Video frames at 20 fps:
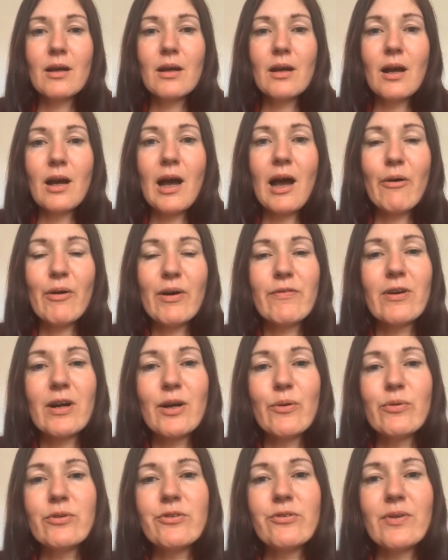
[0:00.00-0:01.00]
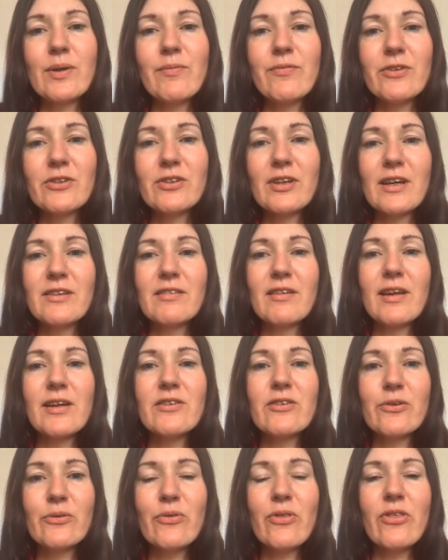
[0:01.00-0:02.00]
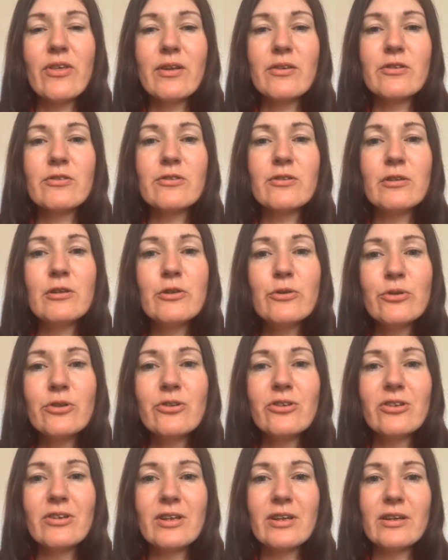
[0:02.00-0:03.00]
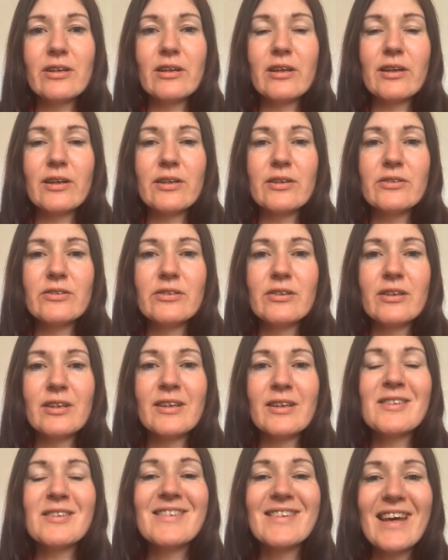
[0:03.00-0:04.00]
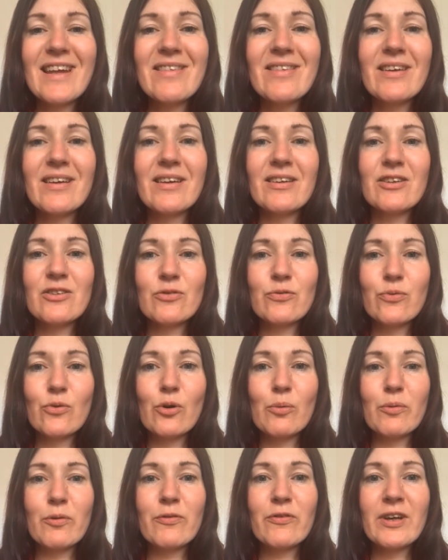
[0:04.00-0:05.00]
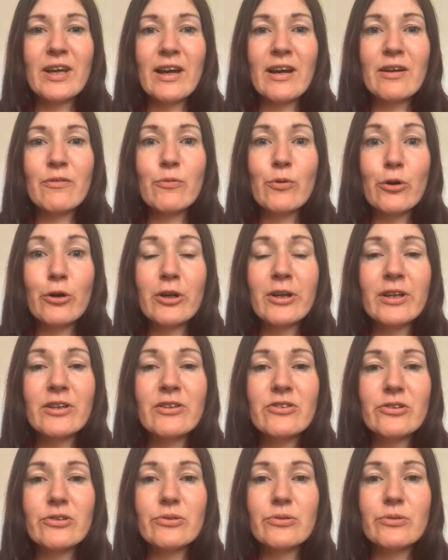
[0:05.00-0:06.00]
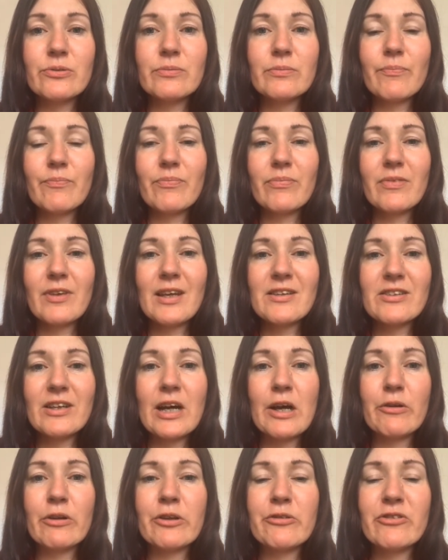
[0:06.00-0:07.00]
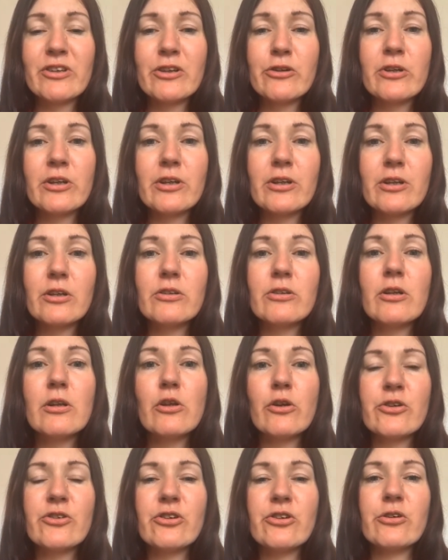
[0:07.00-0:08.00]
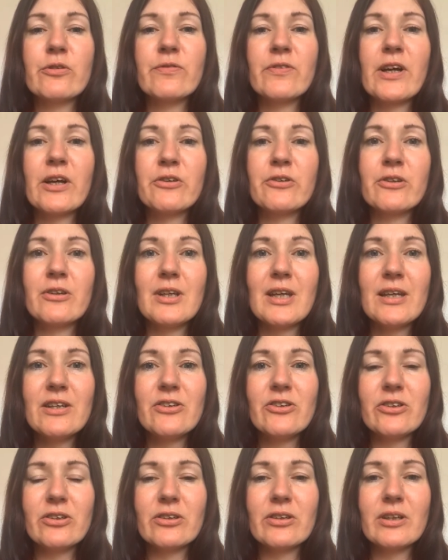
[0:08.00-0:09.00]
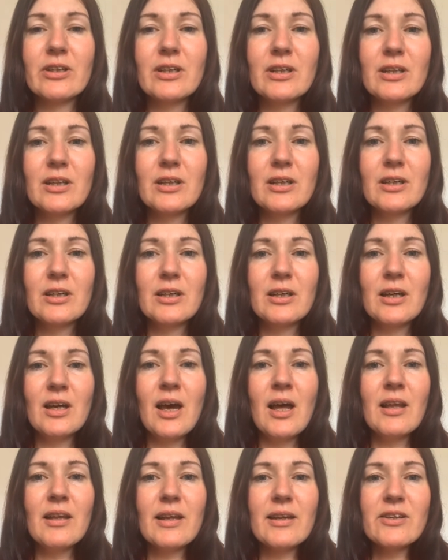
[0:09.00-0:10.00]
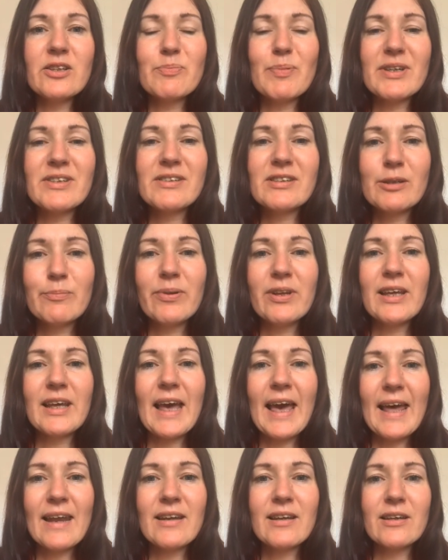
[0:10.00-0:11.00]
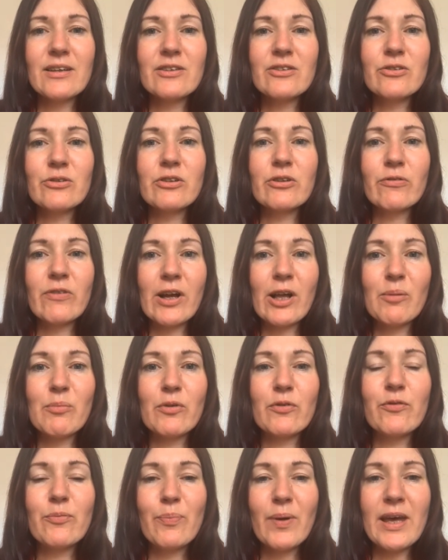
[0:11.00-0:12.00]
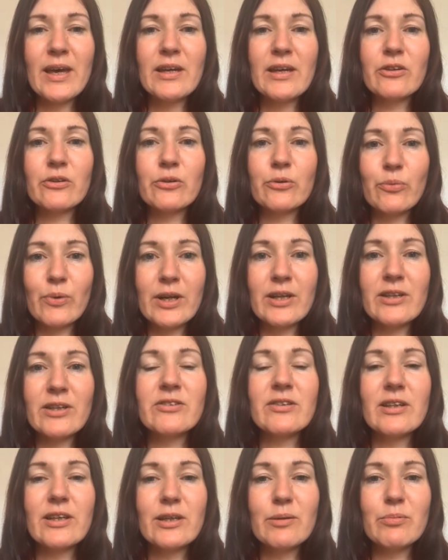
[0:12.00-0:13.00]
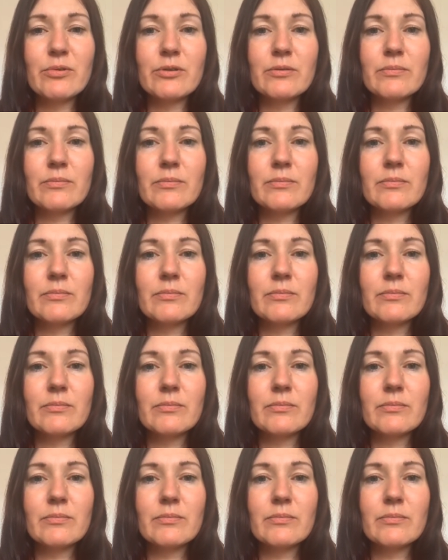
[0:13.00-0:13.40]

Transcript: However, I want to emphasize that I don't think the solution here lies in extending this form of care work into, as I outlined earlier, the logic of calculation. That is, by simply adding it to the realm of paid or waged labor.